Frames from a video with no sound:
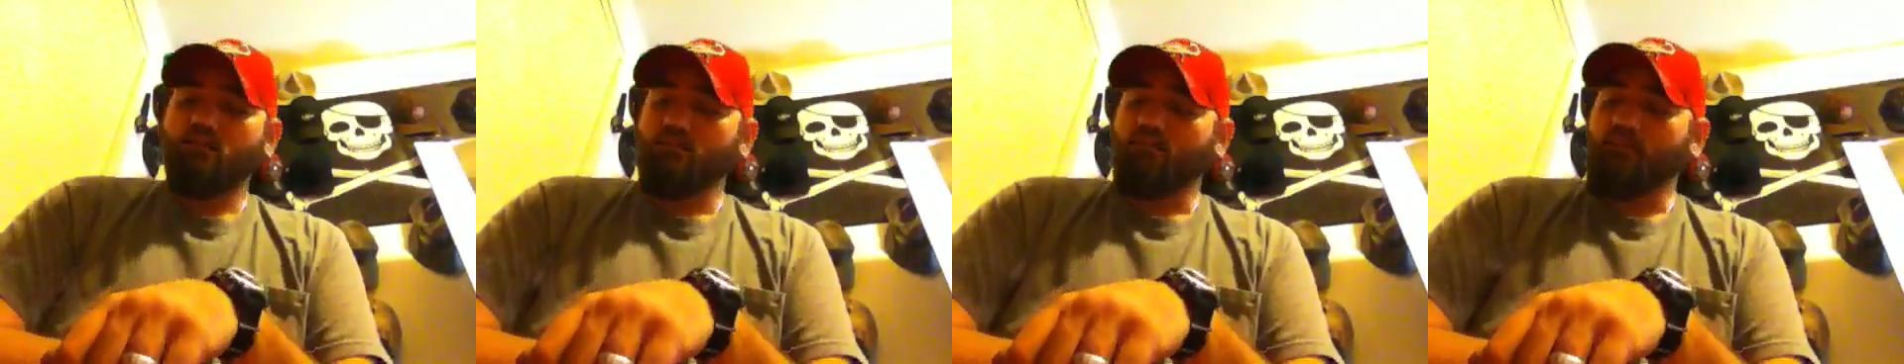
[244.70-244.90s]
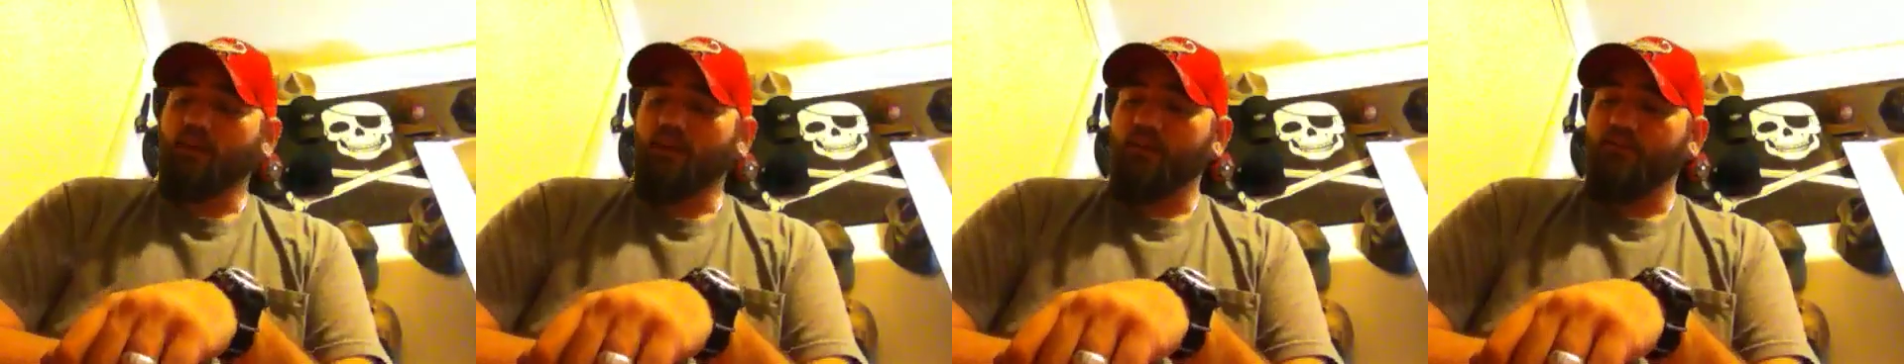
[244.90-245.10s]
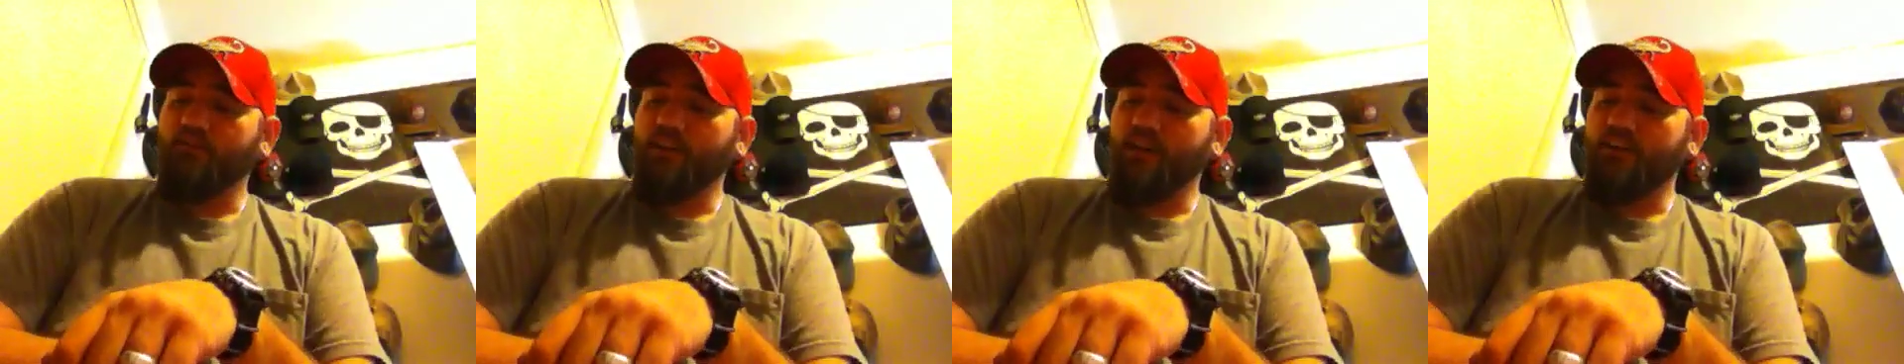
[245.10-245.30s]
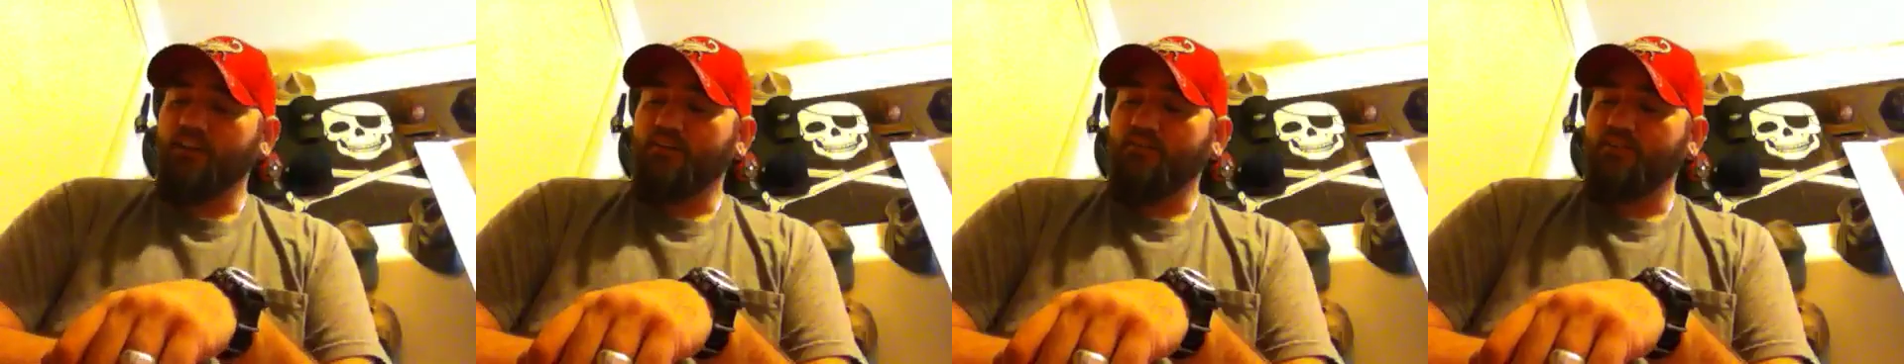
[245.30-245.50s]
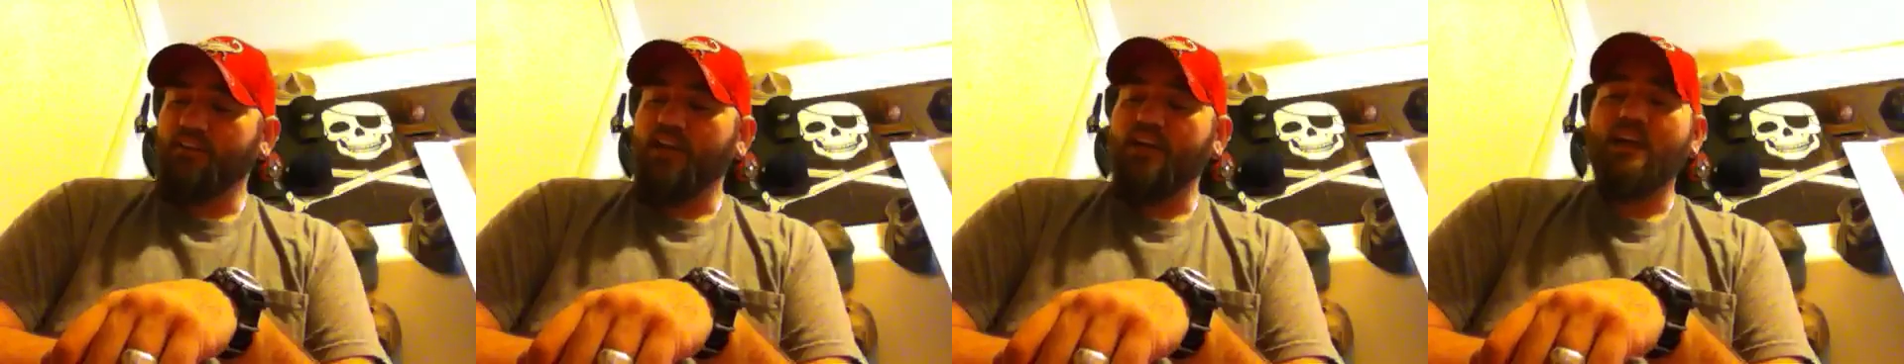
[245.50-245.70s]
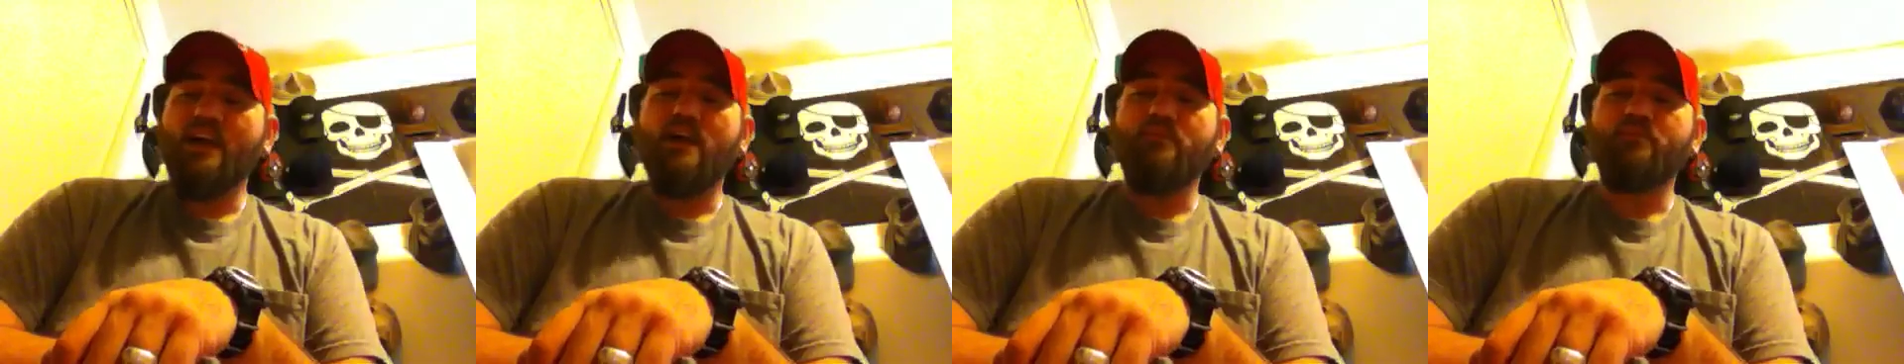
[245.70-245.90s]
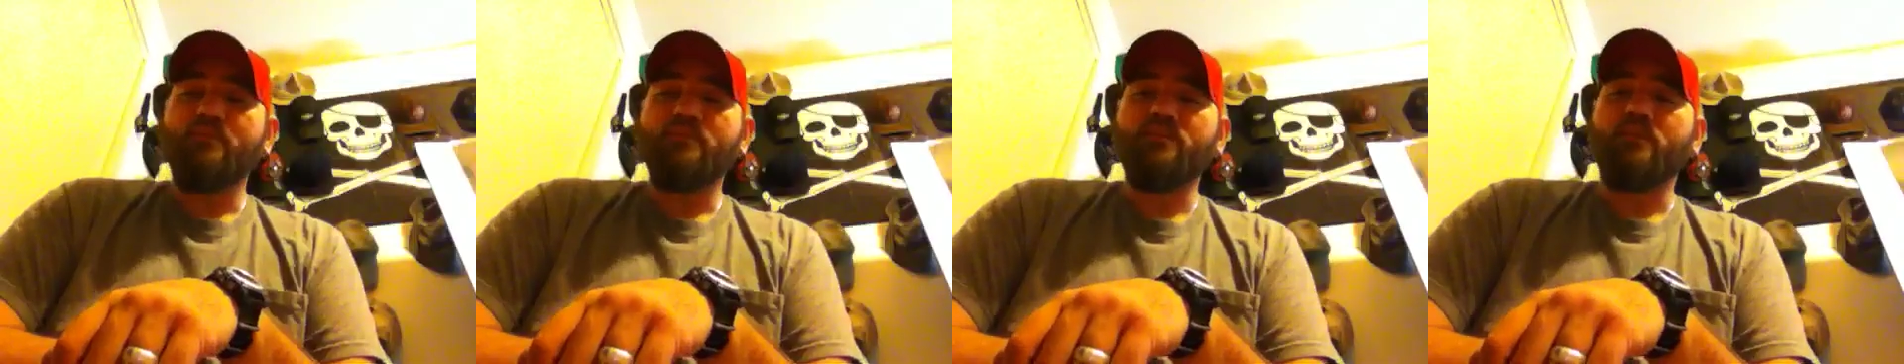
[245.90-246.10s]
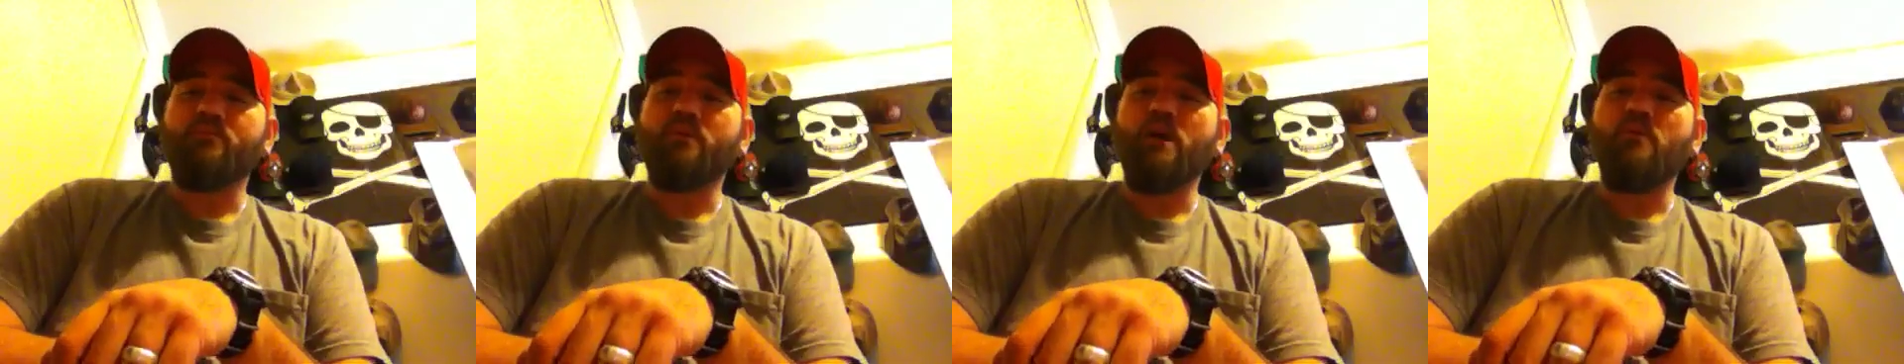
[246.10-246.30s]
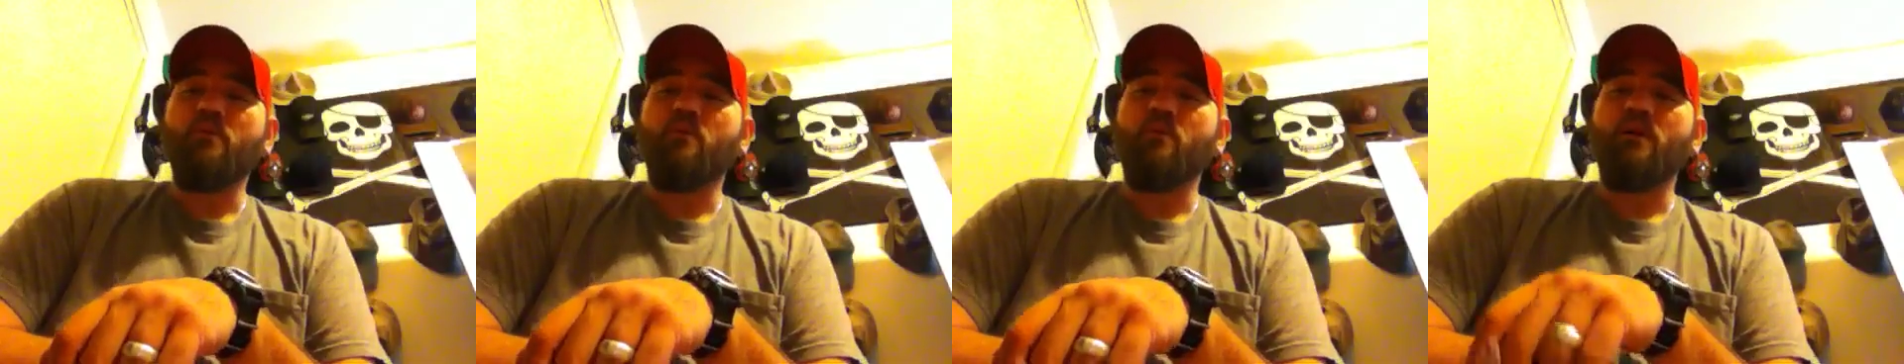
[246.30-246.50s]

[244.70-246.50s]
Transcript: Matter of fact, if that happens, I'll probably